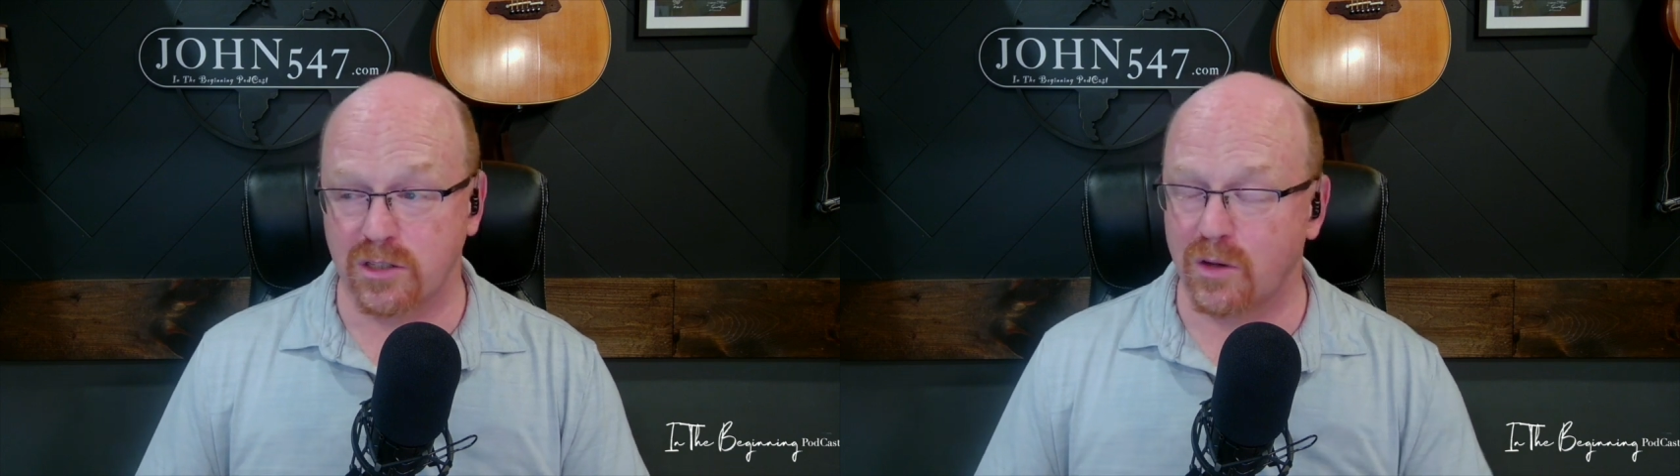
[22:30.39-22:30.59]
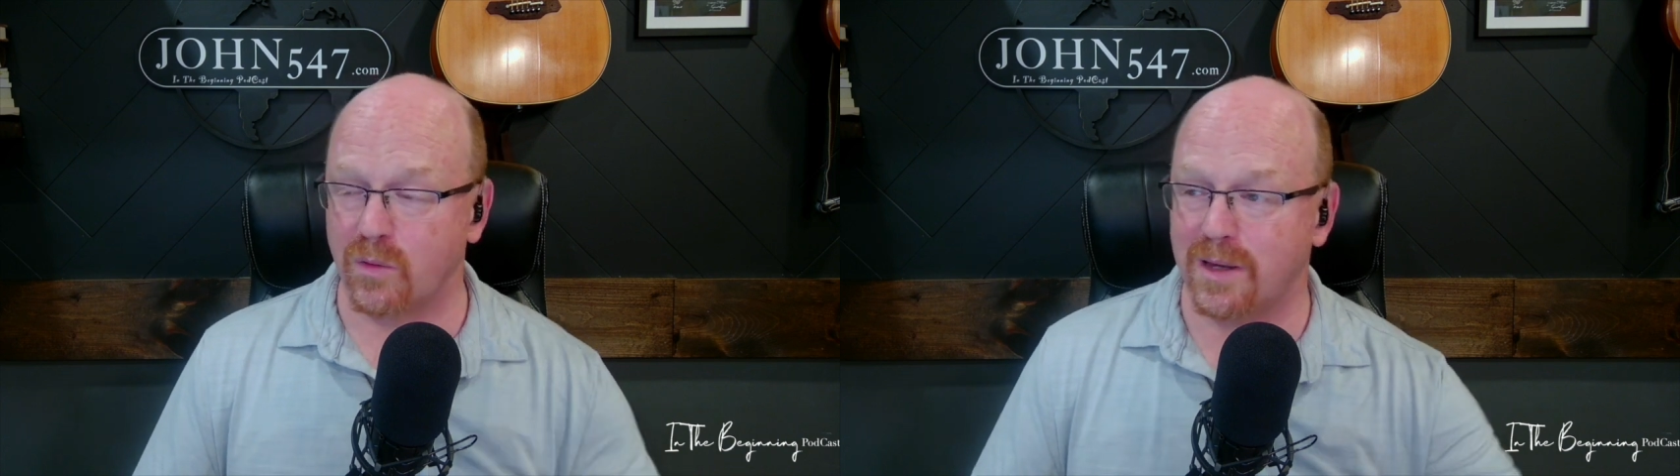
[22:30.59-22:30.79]

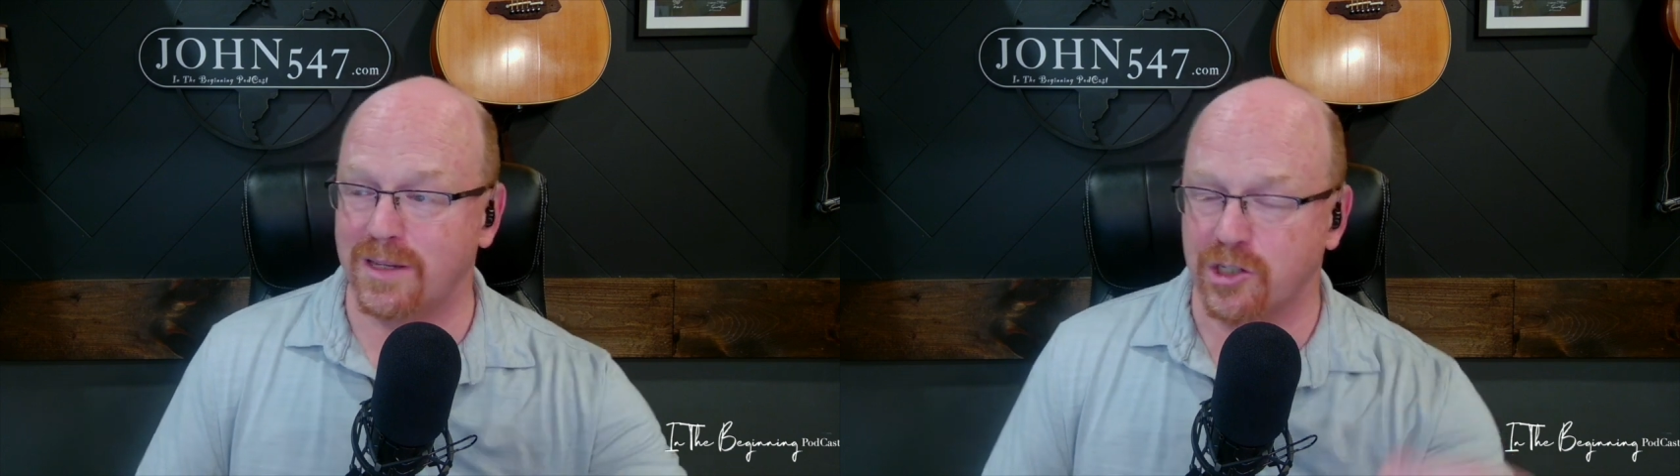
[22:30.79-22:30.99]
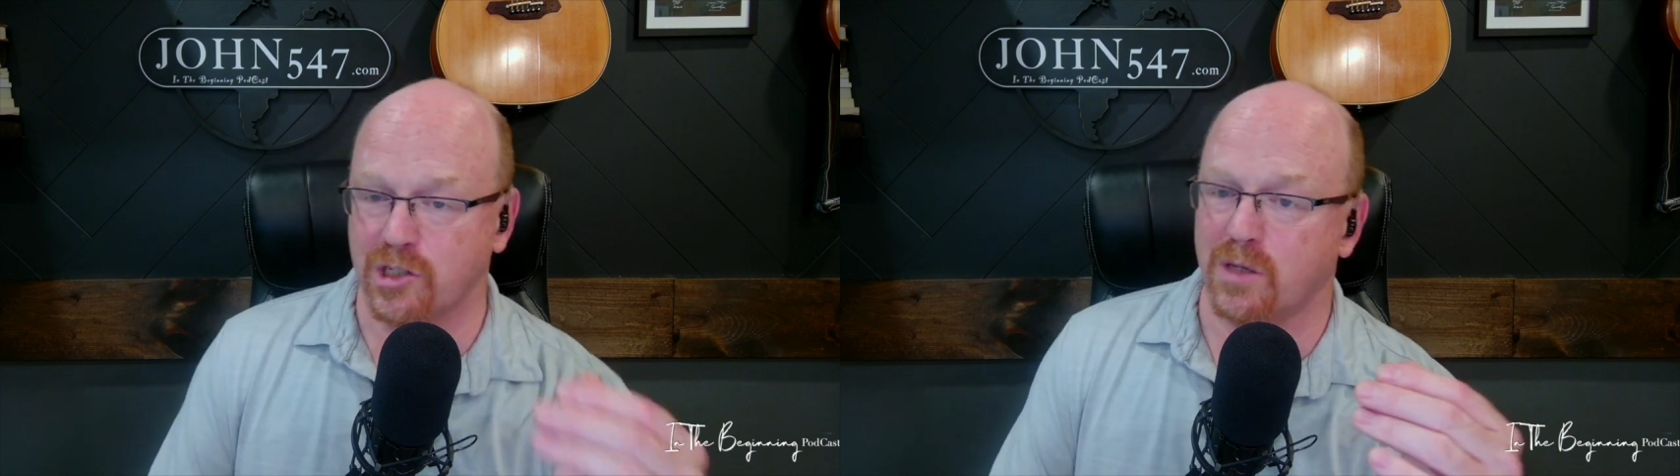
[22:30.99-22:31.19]
So
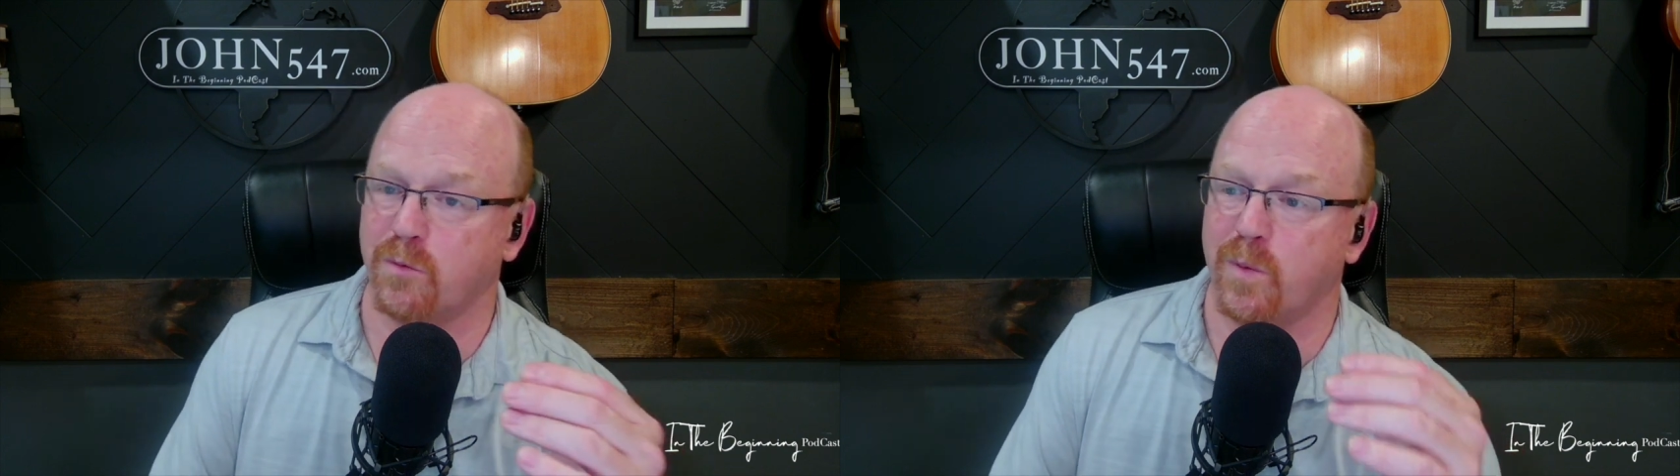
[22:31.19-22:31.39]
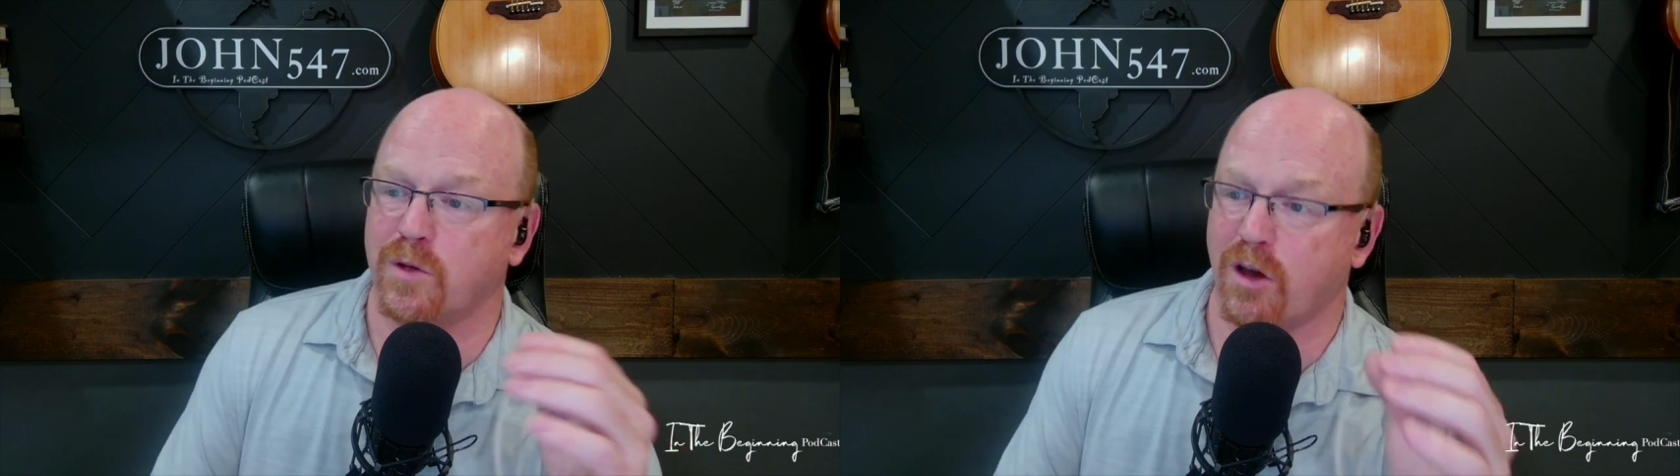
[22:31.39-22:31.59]
initially,
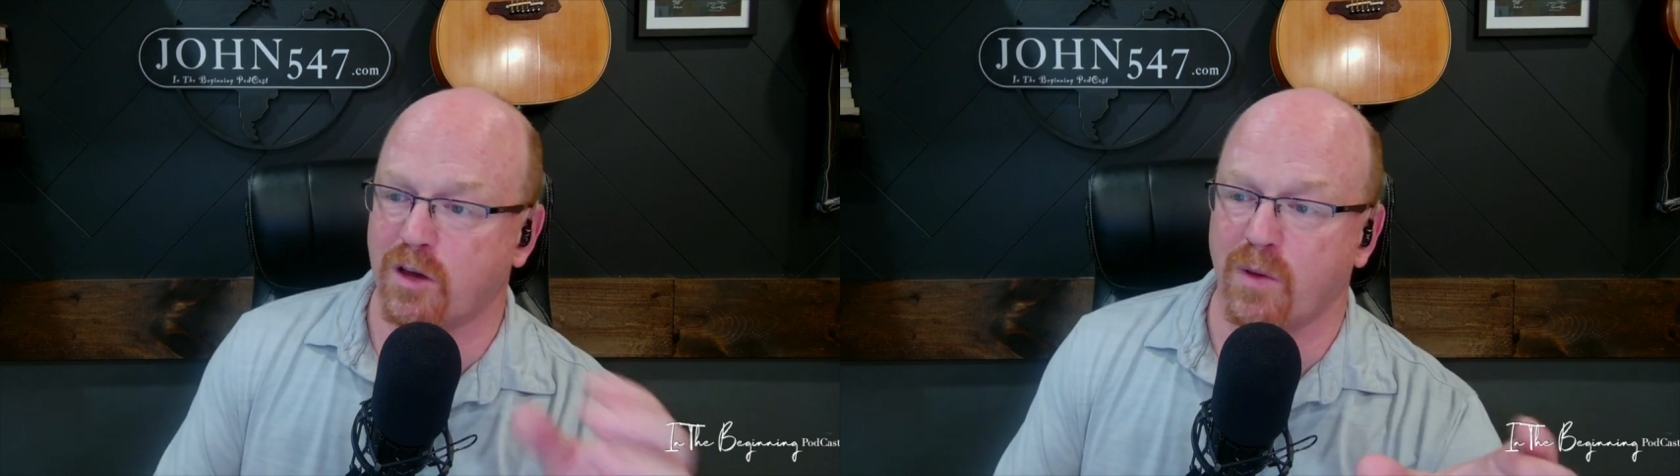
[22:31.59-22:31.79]
when we talk